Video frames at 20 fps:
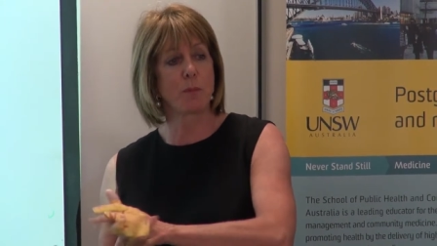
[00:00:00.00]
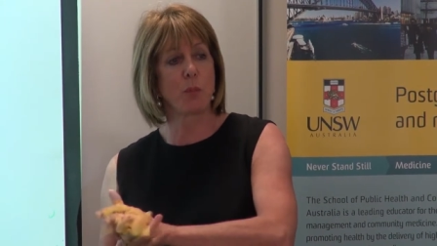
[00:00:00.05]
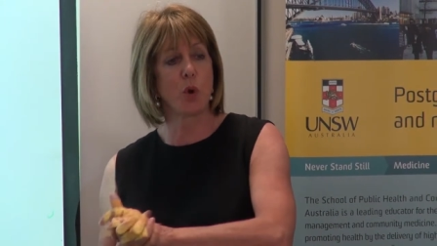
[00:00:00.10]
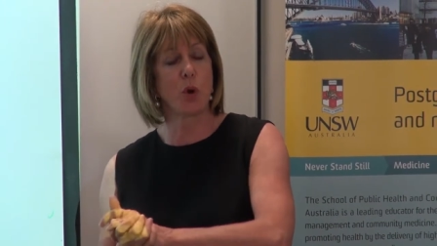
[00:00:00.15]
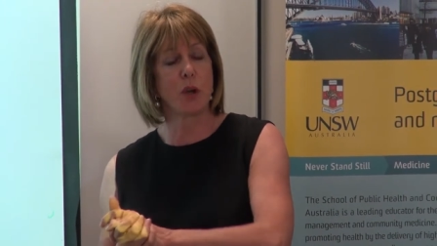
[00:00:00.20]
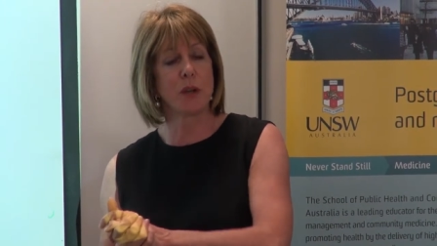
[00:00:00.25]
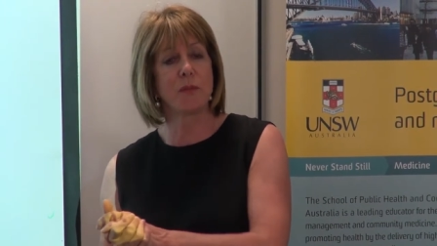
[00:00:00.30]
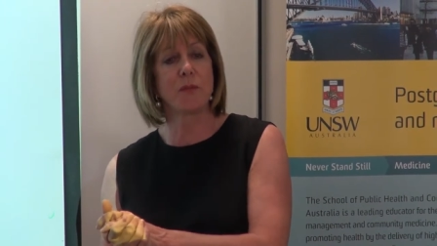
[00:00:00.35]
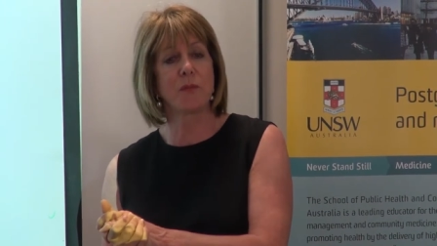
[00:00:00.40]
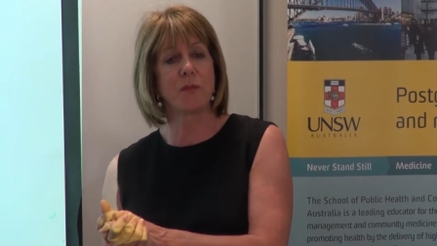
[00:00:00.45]

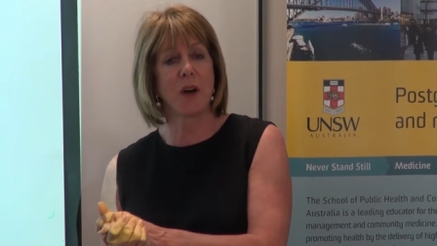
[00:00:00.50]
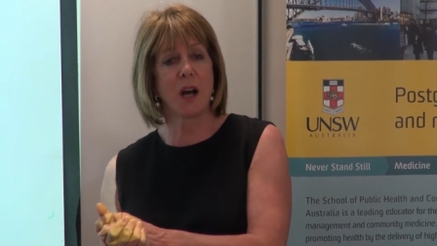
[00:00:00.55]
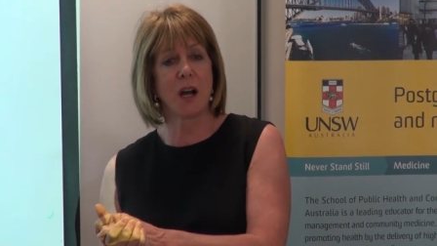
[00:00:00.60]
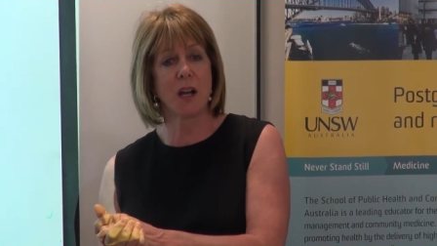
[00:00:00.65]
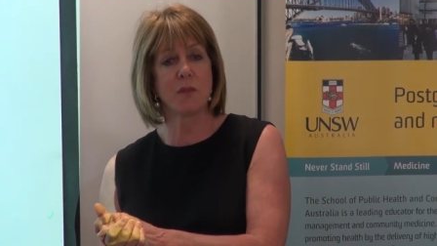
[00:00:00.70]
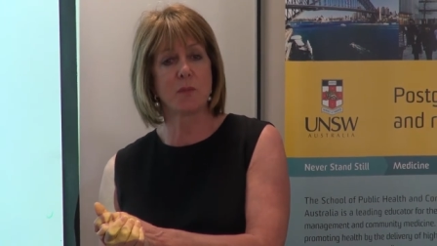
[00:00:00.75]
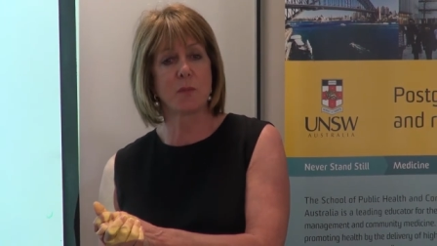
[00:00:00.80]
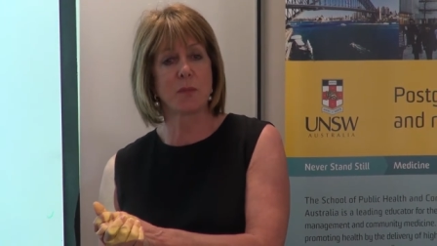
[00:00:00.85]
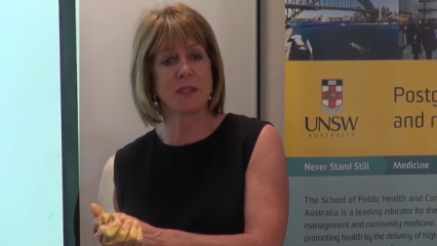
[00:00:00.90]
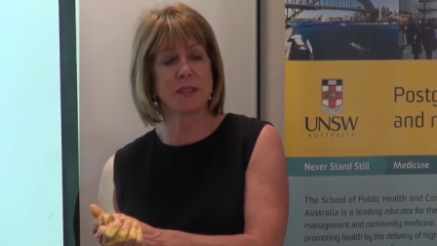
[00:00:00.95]

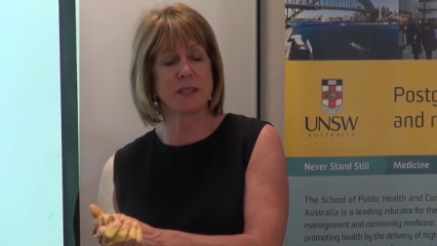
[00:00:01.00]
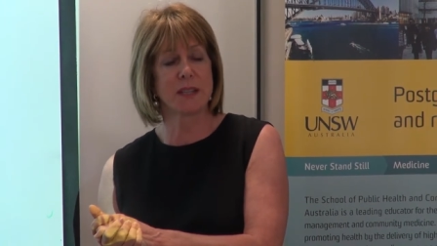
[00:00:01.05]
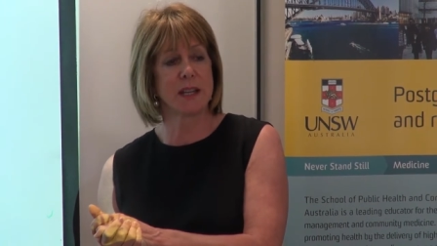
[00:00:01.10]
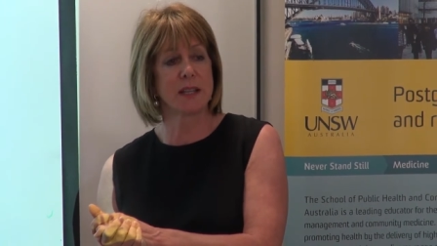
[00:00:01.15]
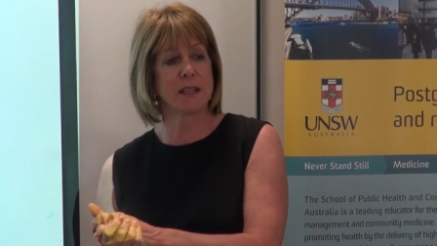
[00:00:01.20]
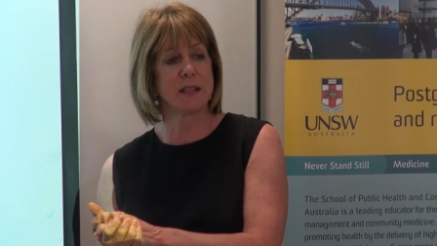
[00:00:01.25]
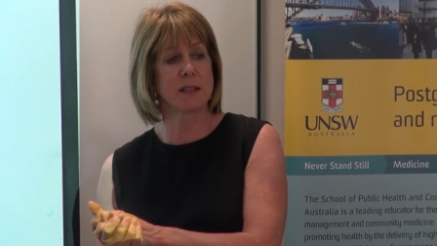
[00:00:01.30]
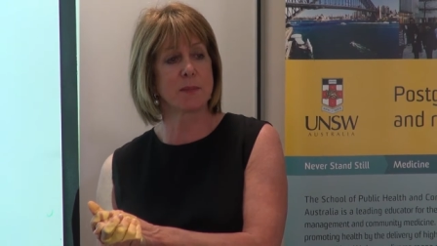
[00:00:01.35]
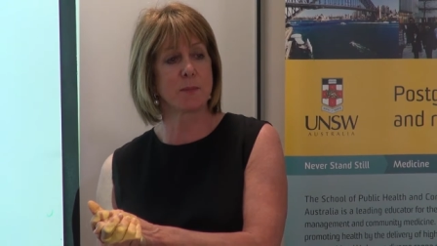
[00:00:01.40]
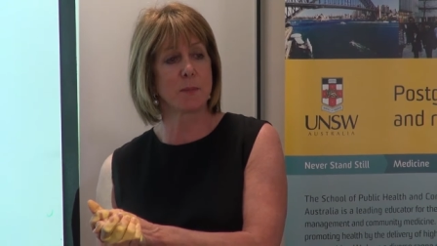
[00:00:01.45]

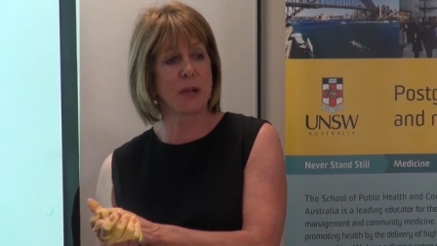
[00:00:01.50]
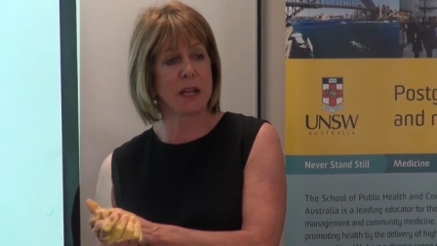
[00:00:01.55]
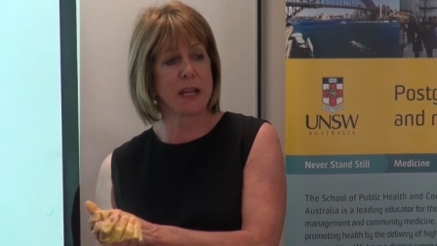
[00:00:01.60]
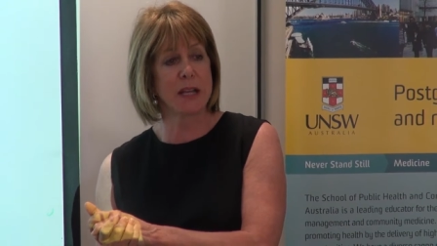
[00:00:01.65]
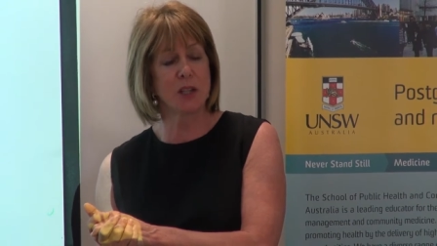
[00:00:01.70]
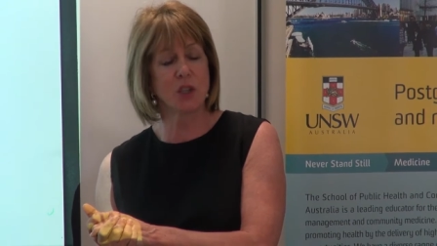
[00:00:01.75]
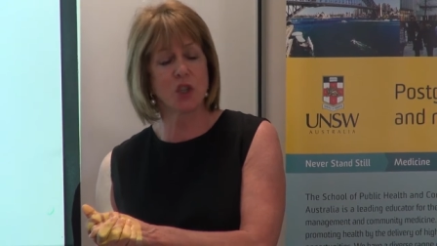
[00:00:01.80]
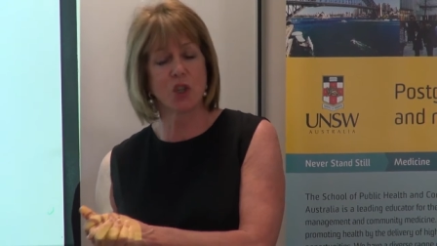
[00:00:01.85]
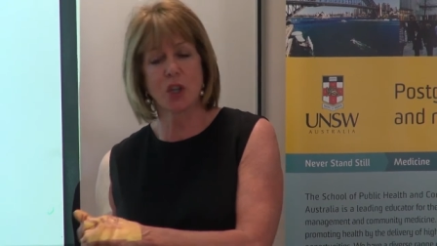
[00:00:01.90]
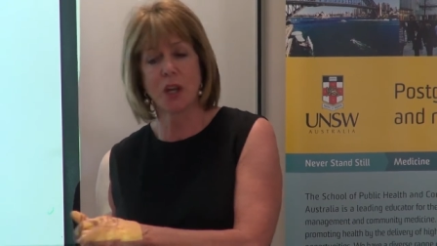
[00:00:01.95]
0.5%
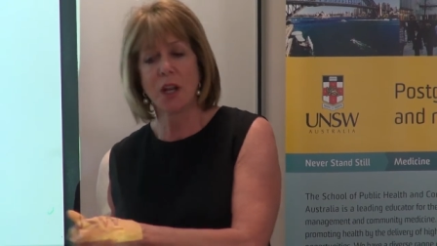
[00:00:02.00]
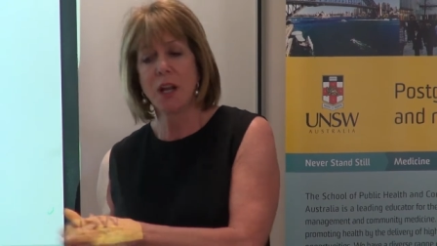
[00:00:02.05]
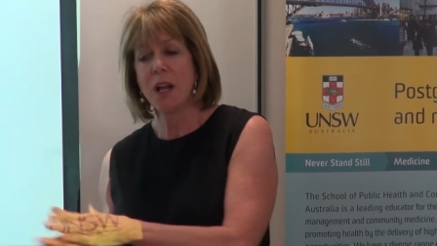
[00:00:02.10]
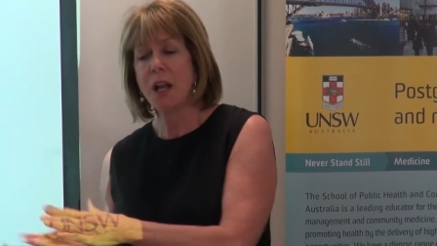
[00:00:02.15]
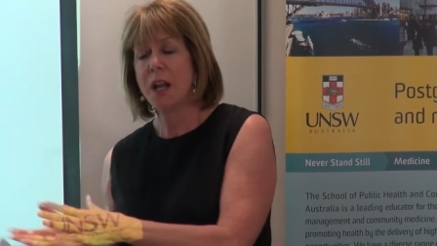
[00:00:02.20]
bleach.